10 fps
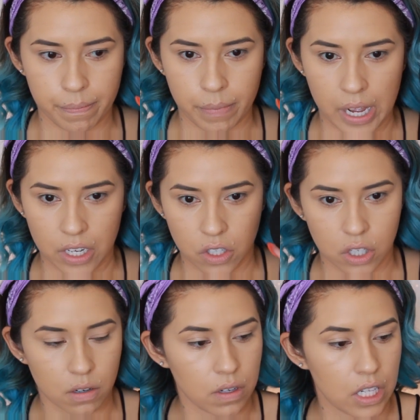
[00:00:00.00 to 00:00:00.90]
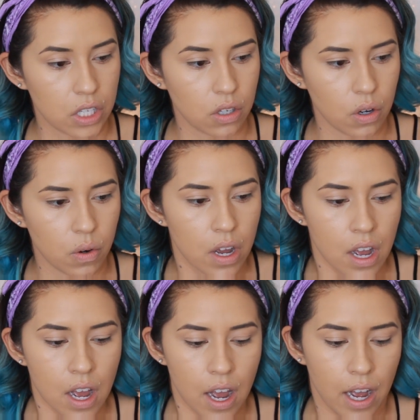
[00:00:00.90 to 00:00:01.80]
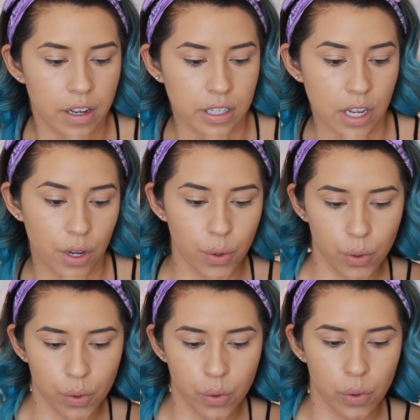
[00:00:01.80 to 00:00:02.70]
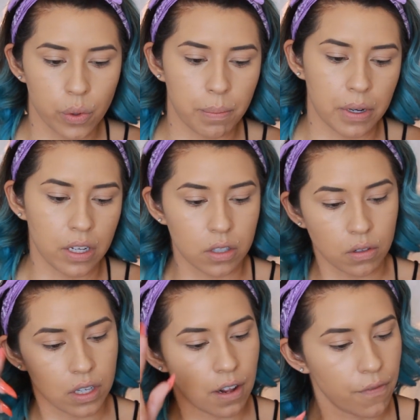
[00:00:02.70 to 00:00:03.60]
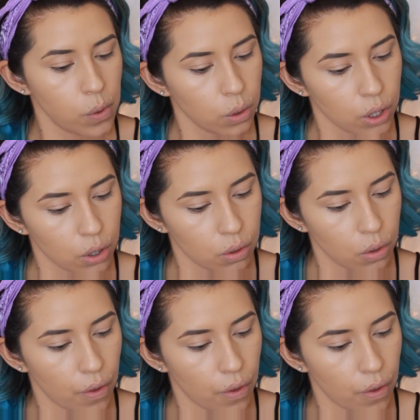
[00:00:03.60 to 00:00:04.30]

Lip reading: packaging ones. So I was like, ooh, but don't let it fool you.